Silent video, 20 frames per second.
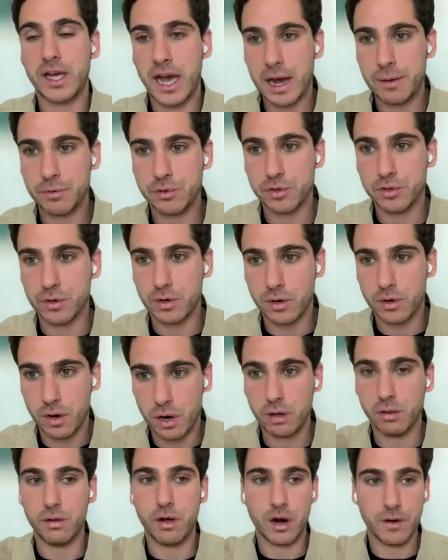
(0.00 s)
able to
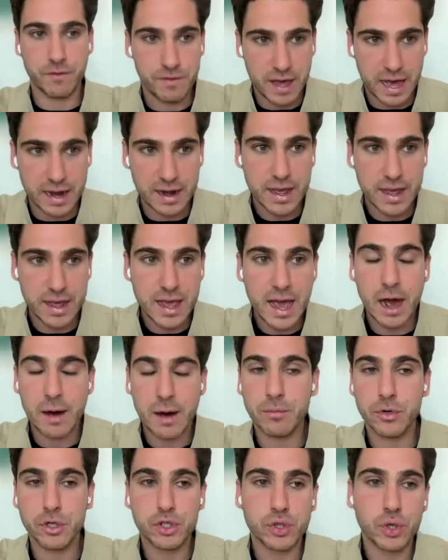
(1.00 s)
capture a lot of
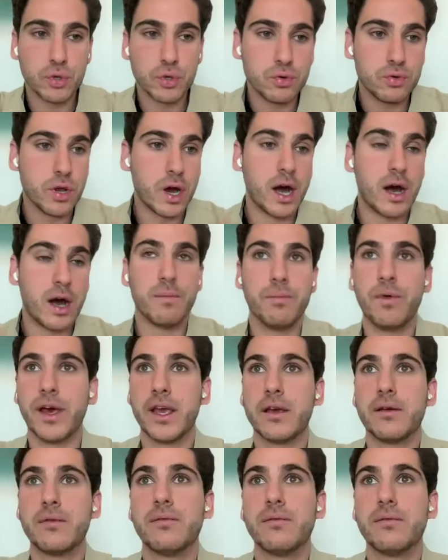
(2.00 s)
that. How much